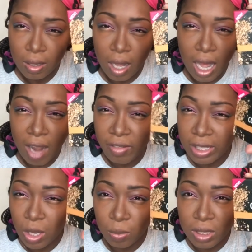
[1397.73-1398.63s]
I really
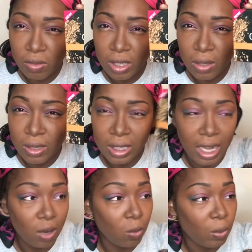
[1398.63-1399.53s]
hope this video is
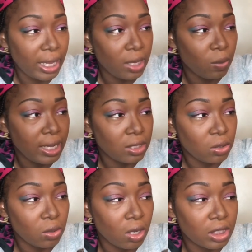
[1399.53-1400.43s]
not way
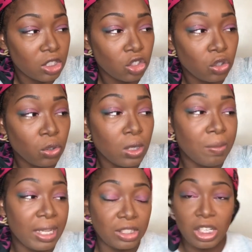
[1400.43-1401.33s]
too long. This is a True
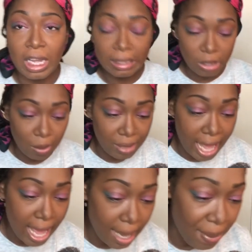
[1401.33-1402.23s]
Complexion Contour
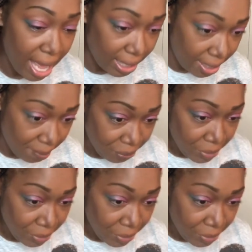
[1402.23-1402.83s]
palette.